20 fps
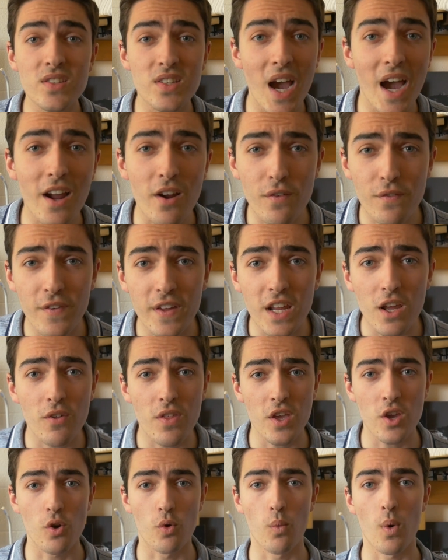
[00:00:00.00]
entire video
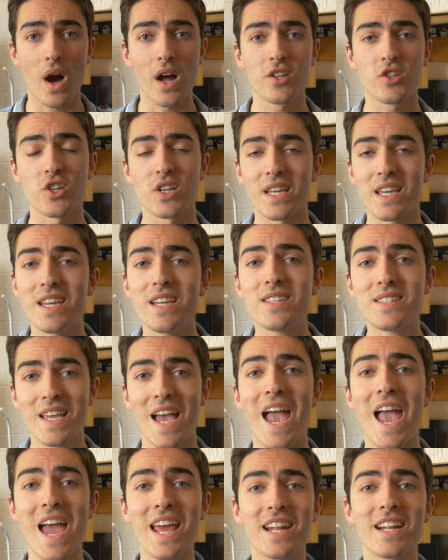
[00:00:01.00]
that you're watching is
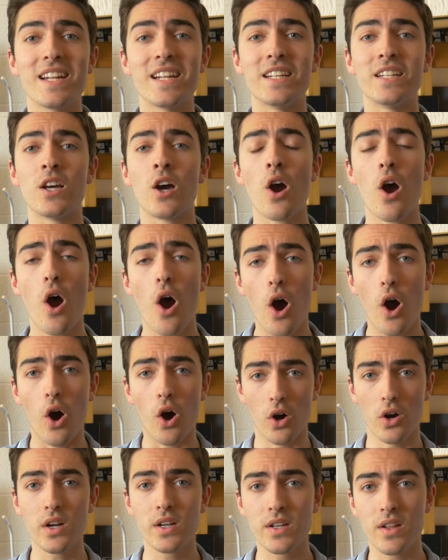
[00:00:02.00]
edited
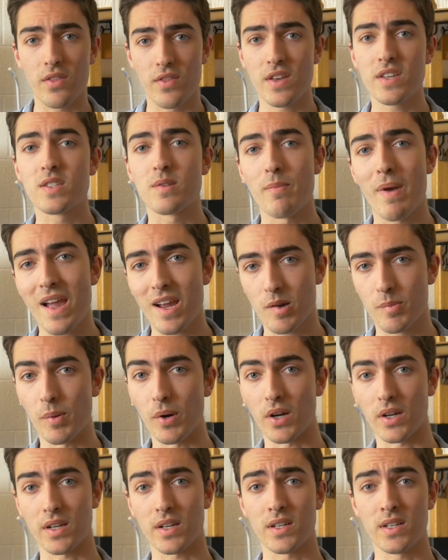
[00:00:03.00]
on this
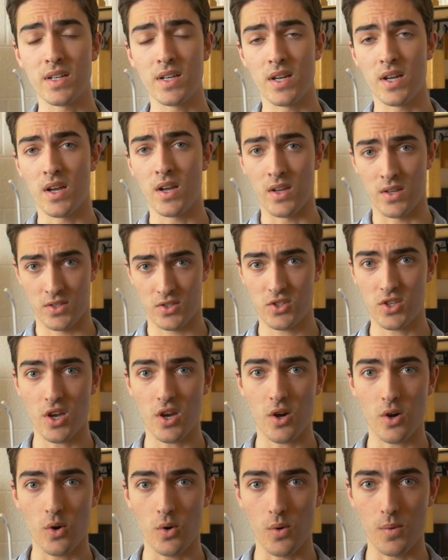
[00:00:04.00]
MacBook.
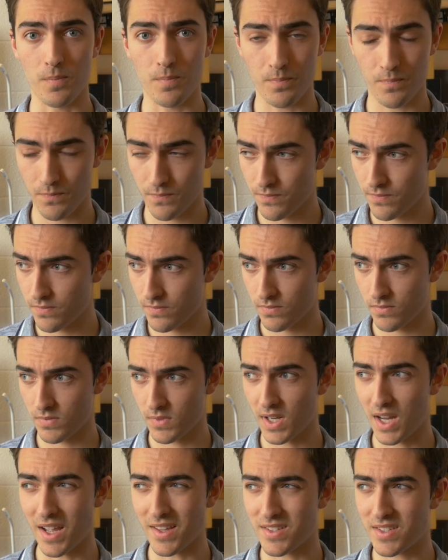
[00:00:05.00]
So
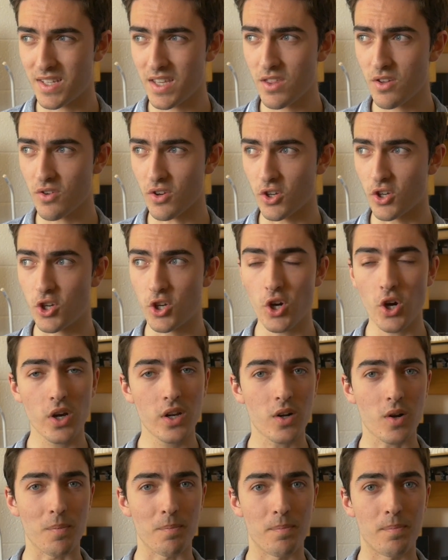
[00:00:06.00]
it's either
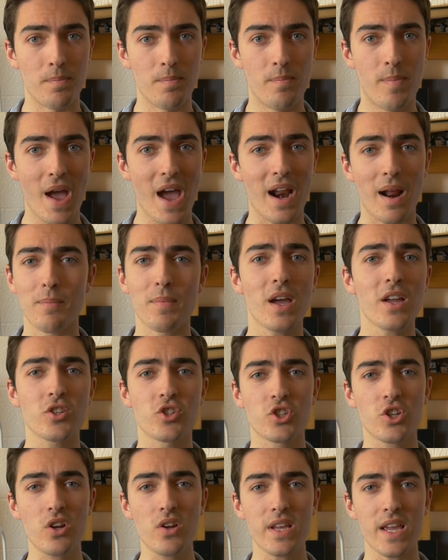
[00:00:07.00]
good or bad. I'm not
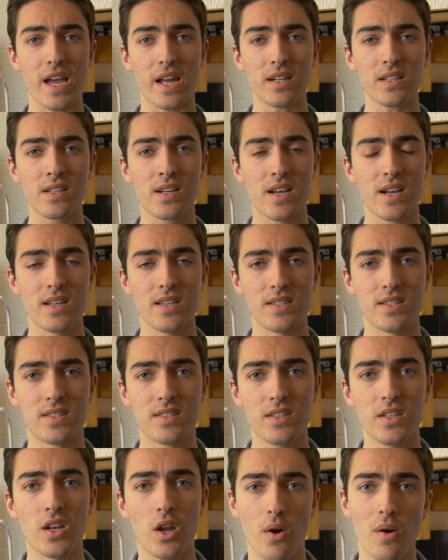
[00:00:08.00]
sure yet,
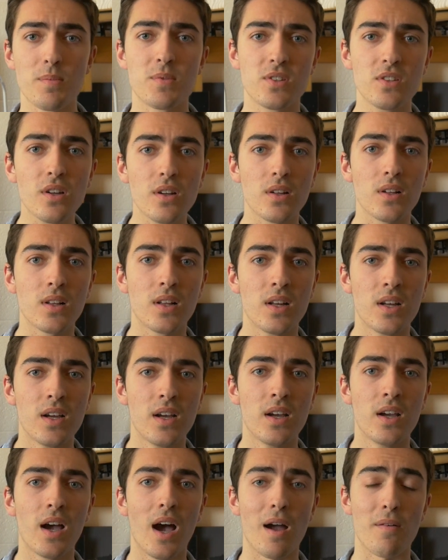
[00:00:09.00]
because you know I'm still
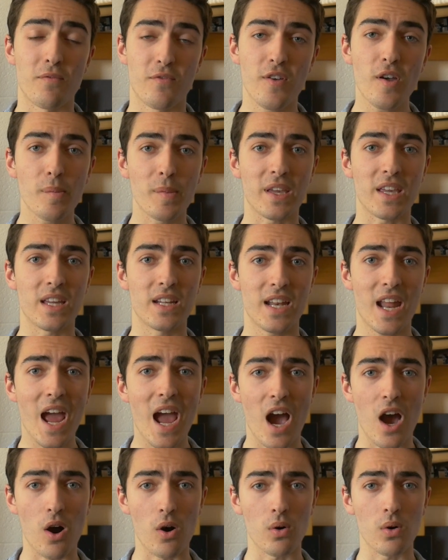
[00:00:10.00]
I'm filming it
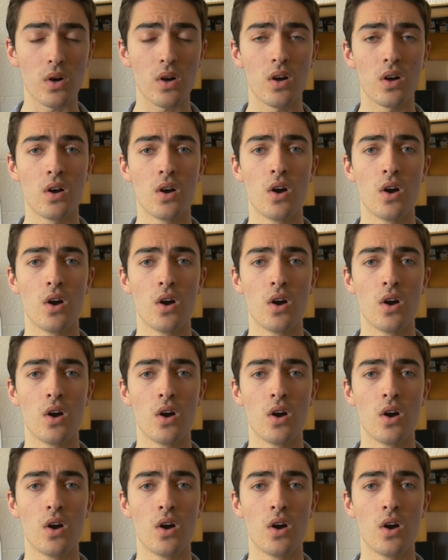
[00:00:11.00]
now.